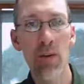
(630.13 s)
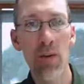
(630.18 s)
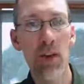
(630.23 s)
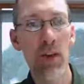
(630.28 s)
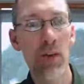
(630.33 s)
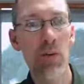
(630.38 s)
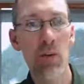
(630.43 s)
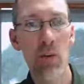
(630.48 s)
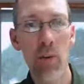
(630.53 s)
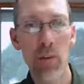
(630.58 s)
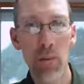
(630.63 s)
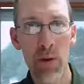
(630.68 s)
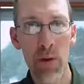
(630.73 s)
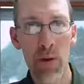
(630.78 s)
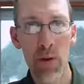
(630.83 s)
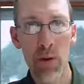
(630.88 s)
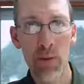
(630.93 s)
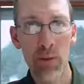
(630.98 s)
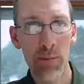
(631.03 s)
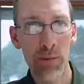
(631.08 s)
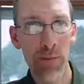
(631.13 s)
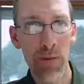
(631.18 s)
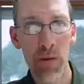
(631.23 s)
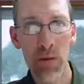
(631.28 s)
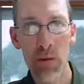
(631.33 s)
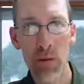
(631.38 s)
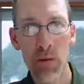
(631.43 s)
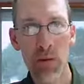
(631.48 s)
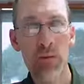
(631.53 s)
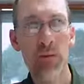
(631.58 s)
you know, so we've been in the
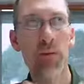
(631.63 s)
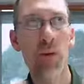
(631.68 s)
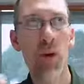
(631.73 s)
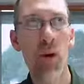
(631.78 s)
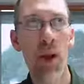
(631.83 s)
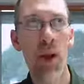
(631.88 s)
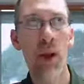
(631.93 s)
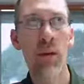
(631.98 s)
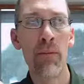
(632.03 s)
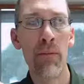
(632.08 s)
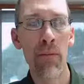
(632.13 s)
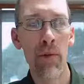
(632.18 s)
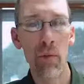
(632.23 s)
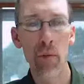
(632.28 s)
vehicle forever.